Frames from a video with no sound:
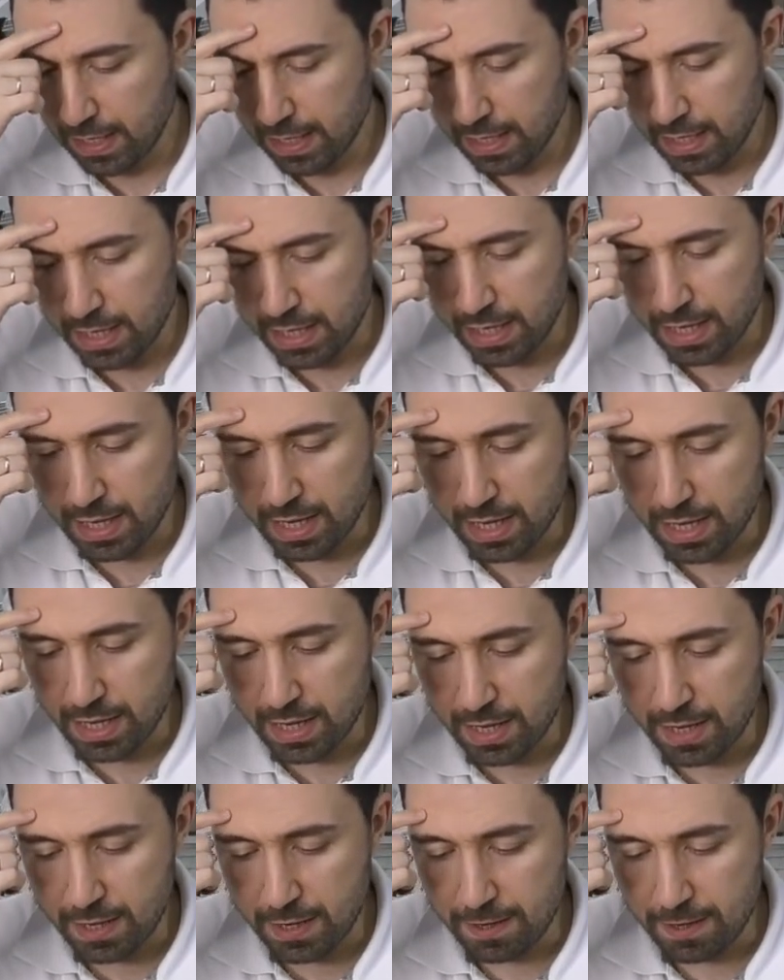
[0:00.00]

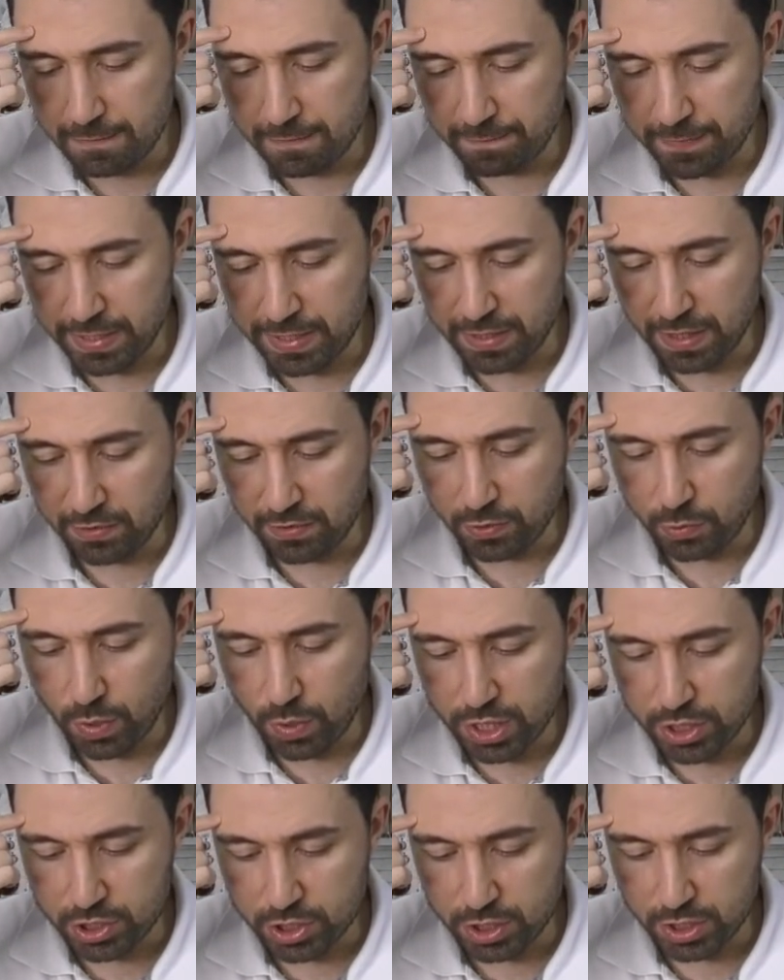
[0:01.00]
Another
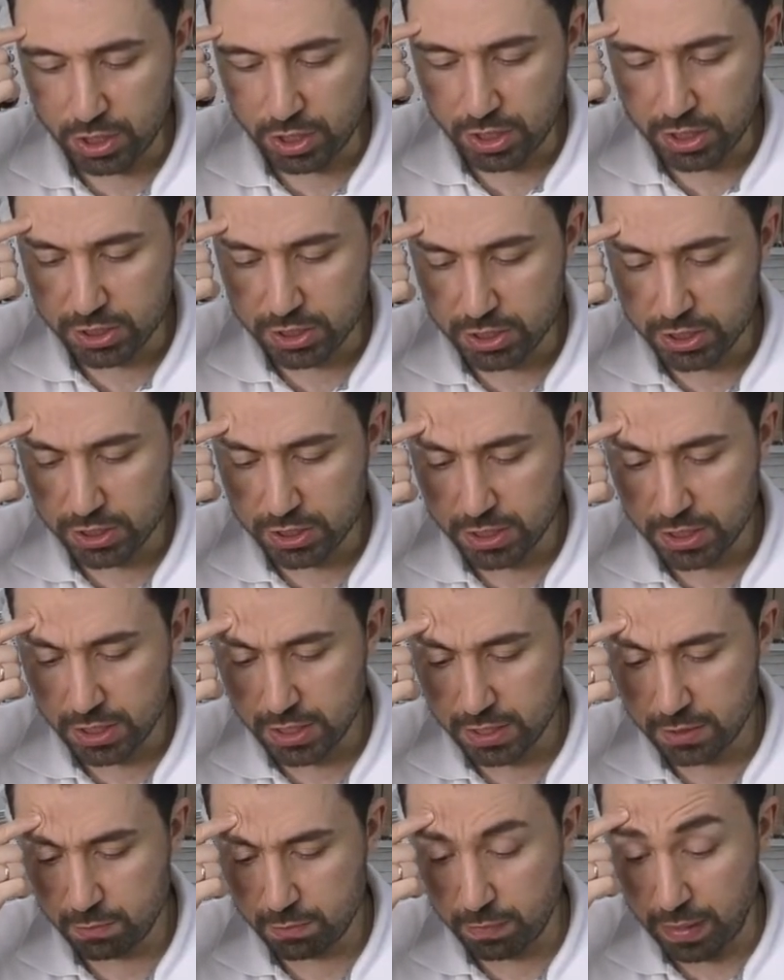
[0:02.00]
question is
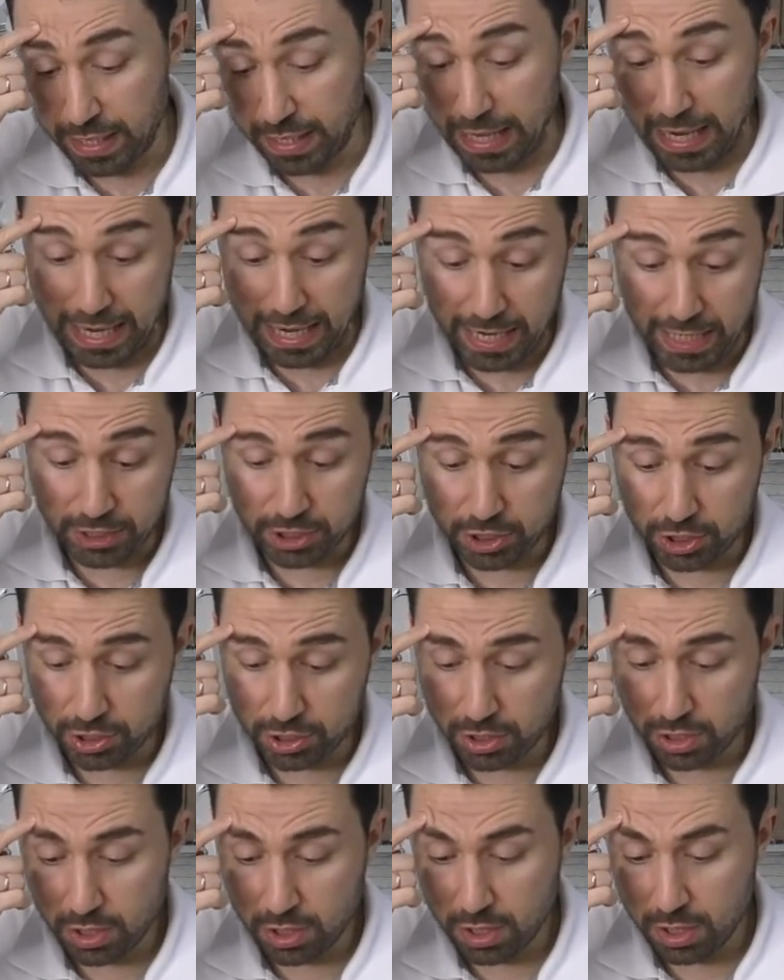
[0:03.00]
by
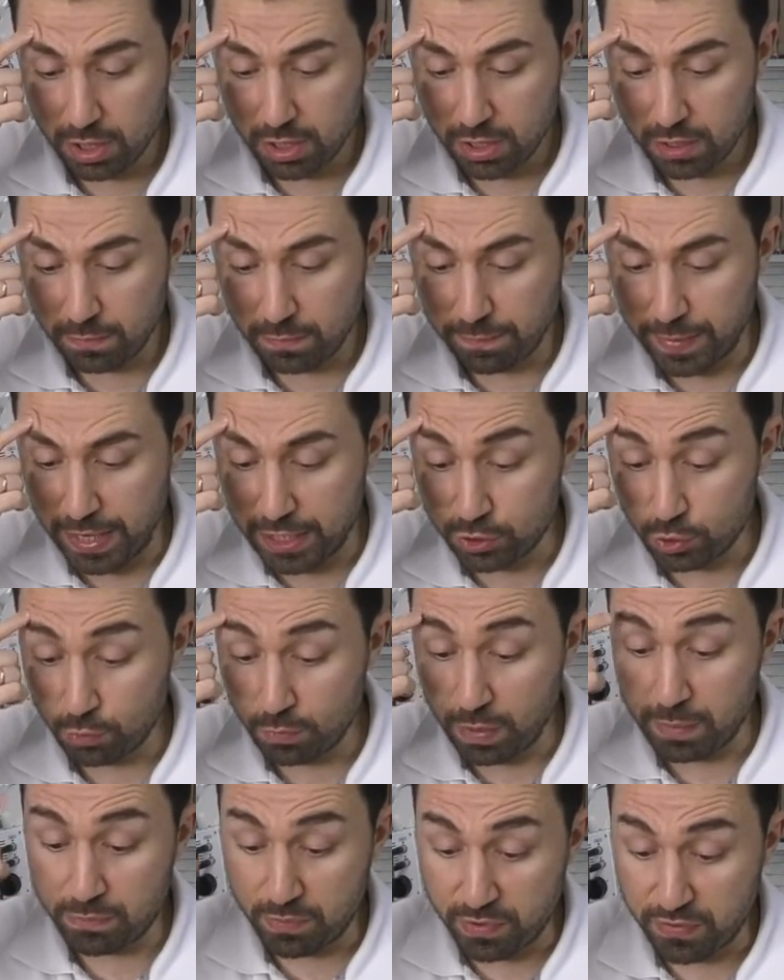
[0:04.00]
Ash, based on
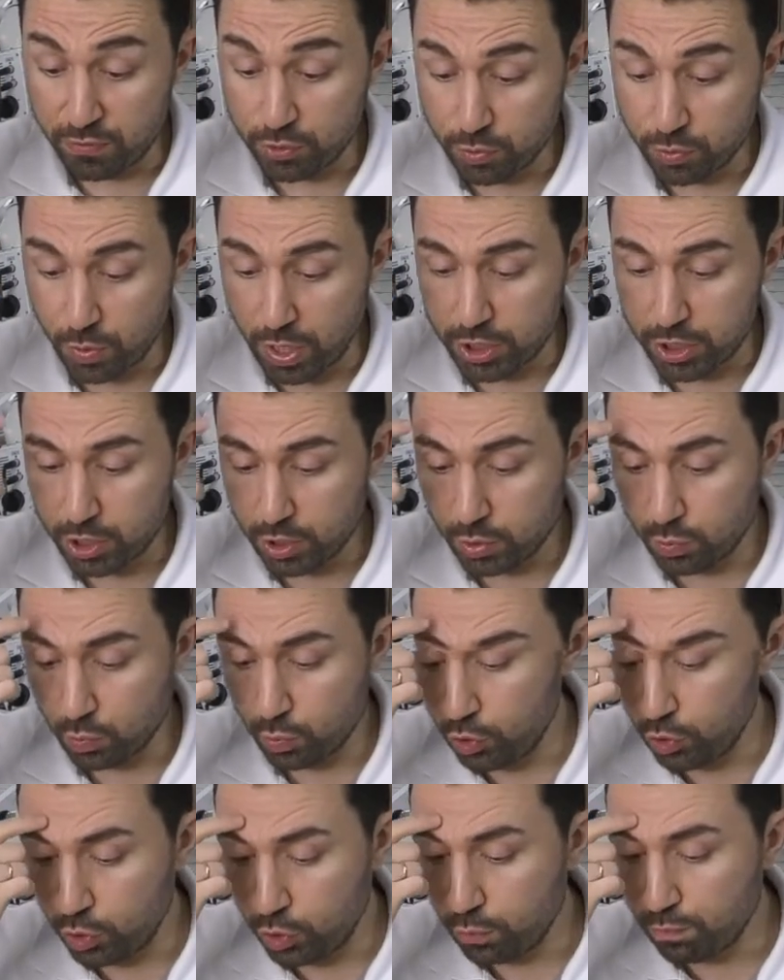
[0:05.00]
my previous question.
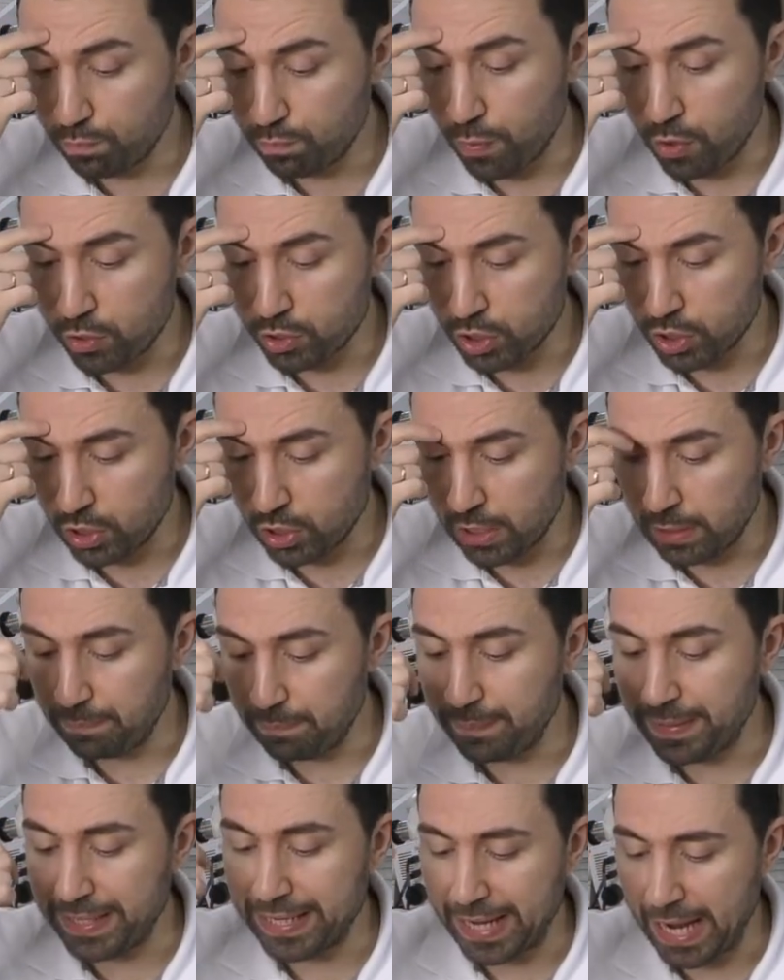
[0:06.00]
Would you personally
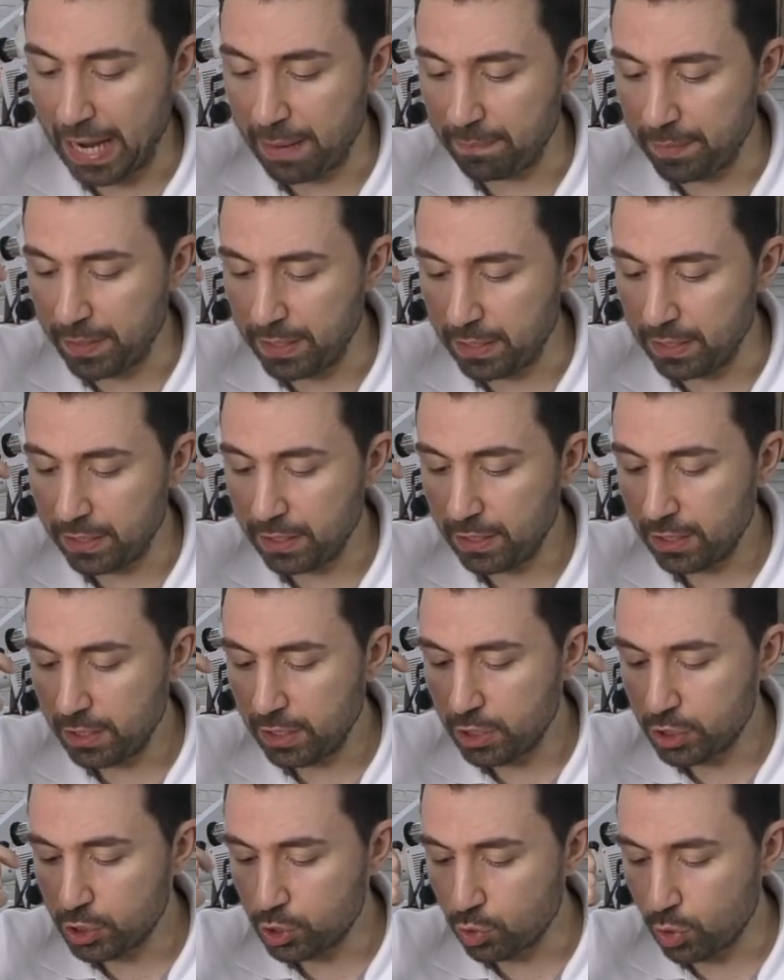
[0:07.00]
be happy
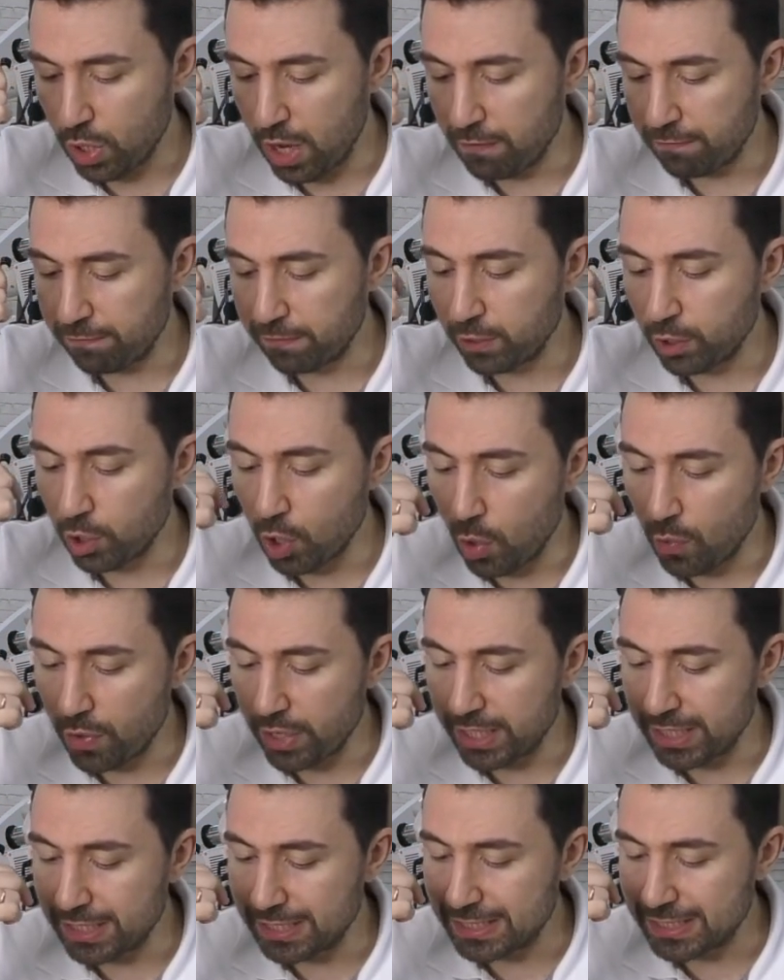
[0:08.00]
to have lower
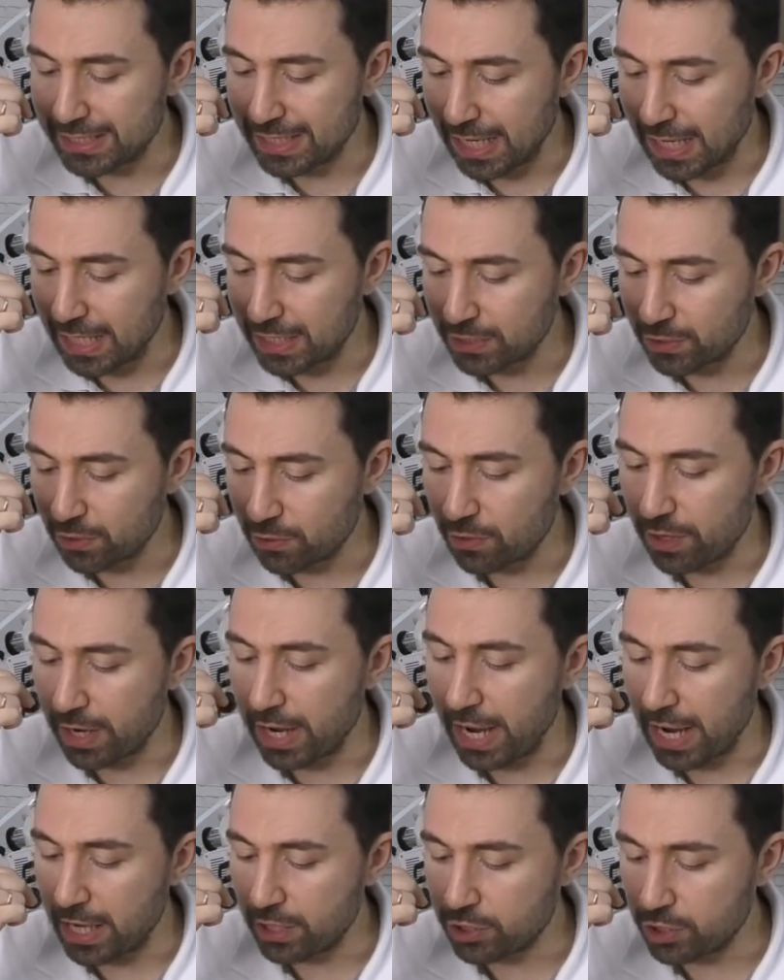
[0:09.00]
incisor
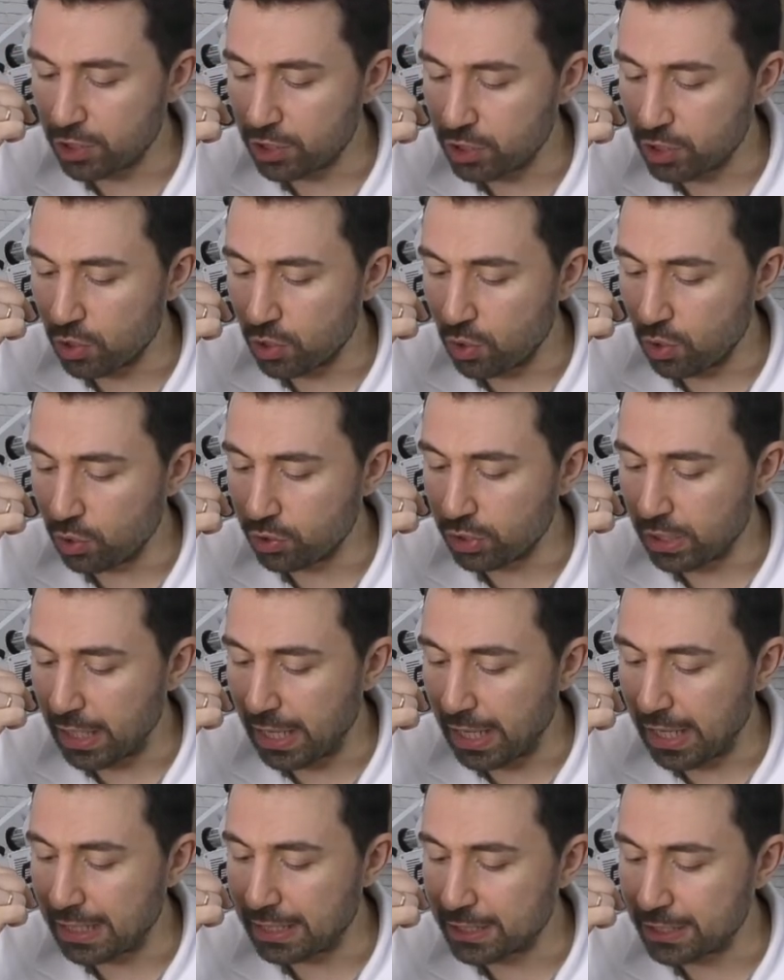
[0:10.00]
edges on
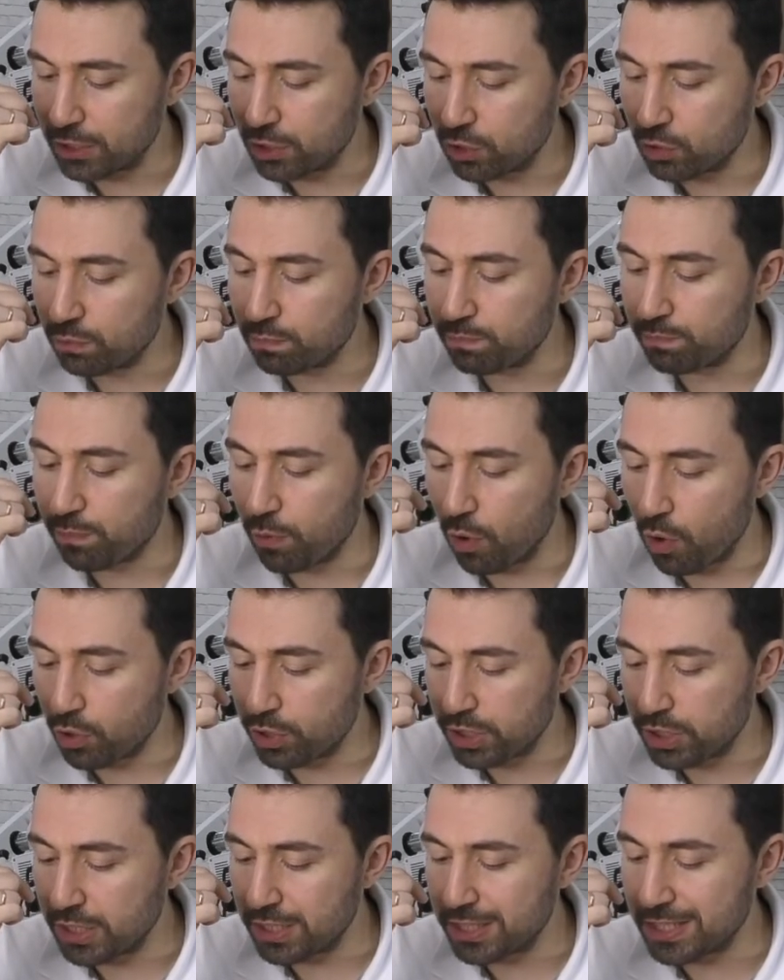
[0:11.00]

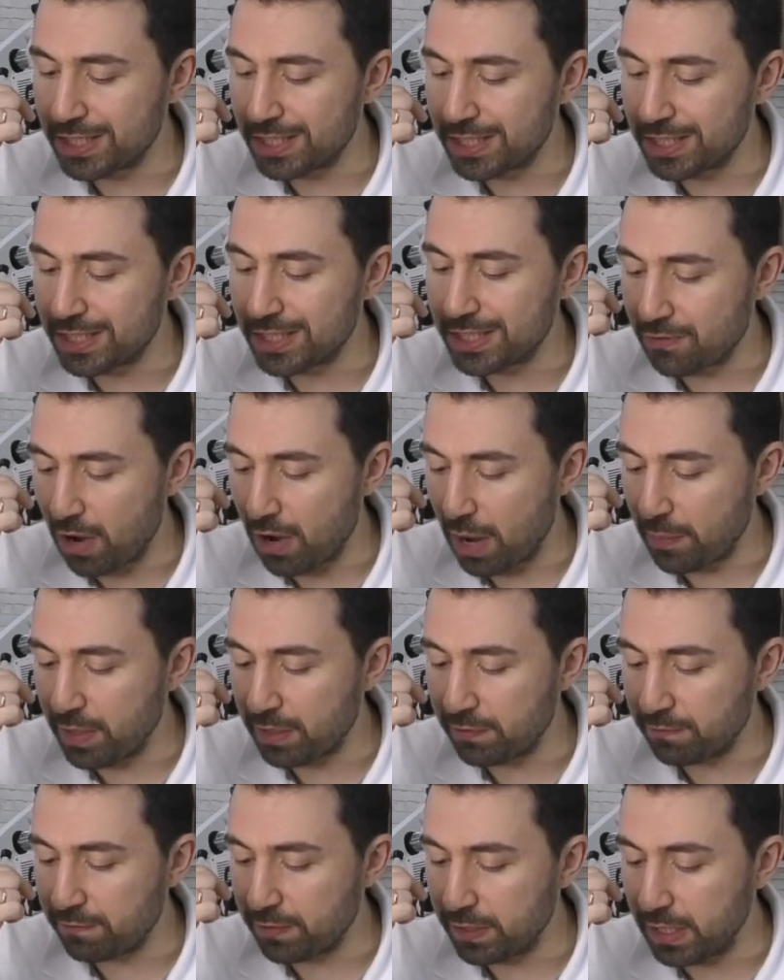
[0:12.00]
unsupported
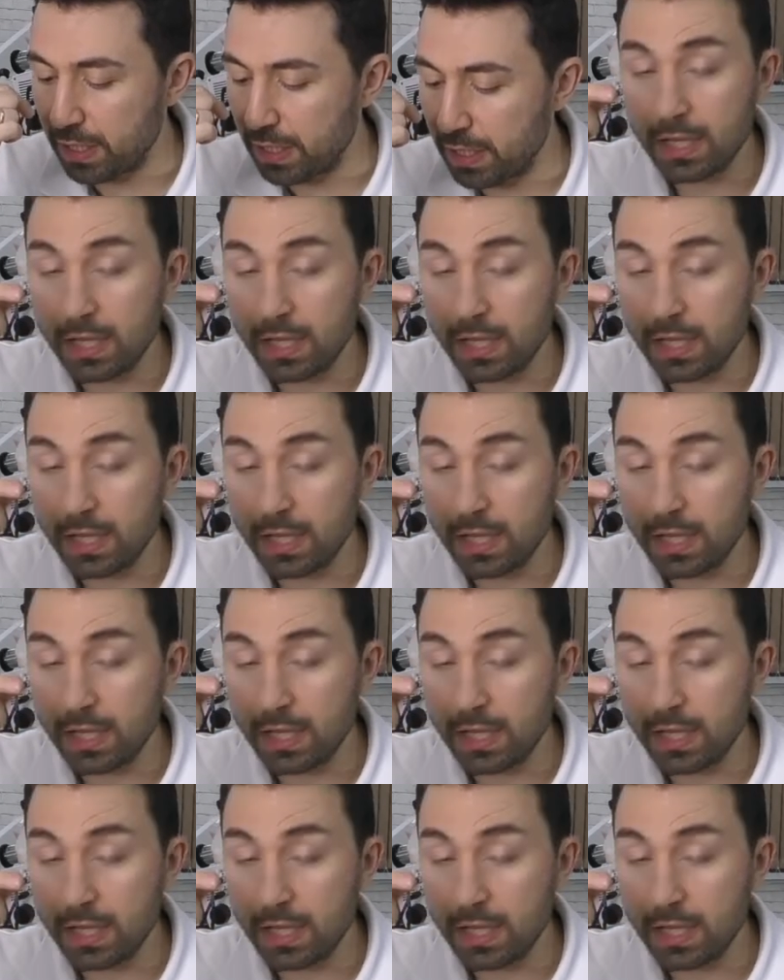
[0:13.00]
ceramic veneer?